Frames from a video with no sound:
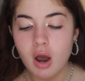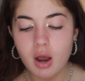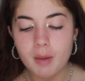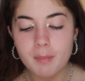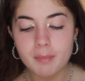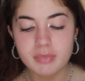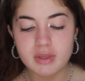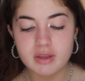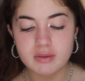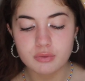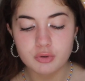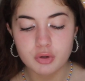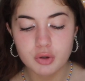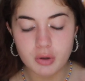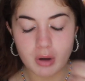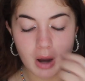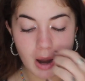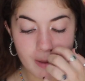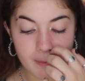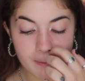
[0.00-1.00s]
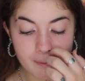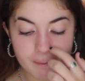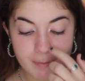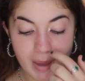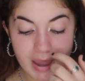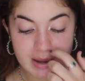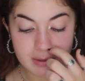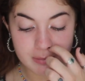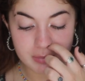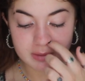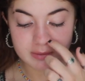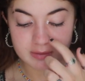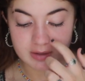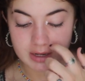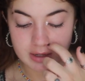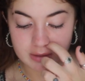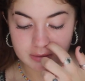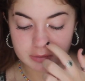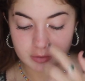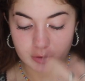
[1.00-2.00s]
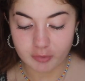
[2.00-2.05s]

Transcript: And um, these two um, baby tees.